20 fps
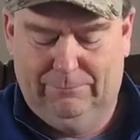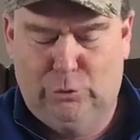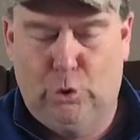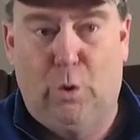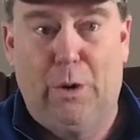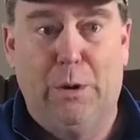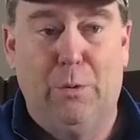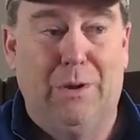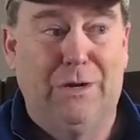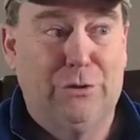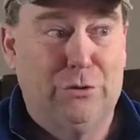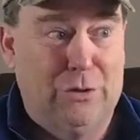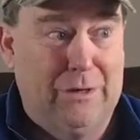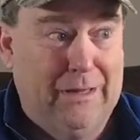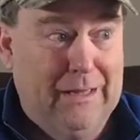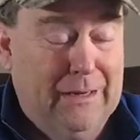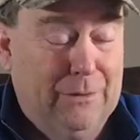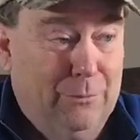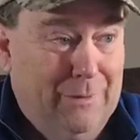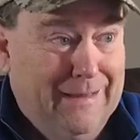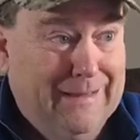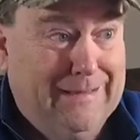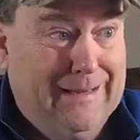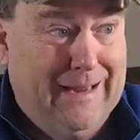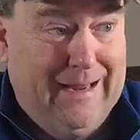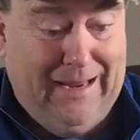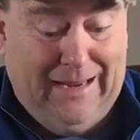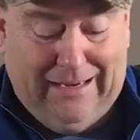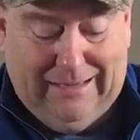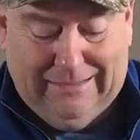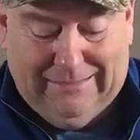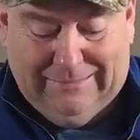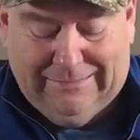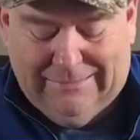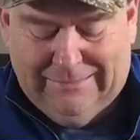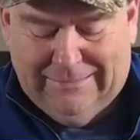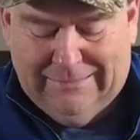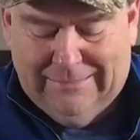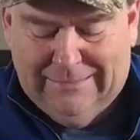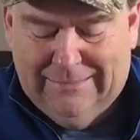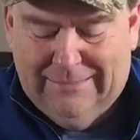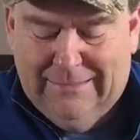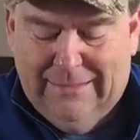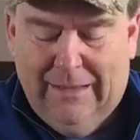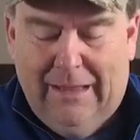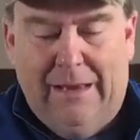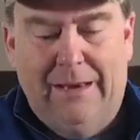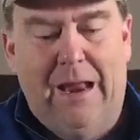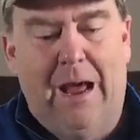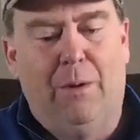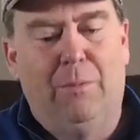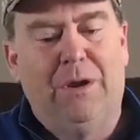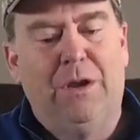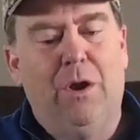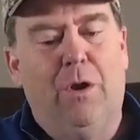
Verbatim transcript: 21 trillion with a T. And now we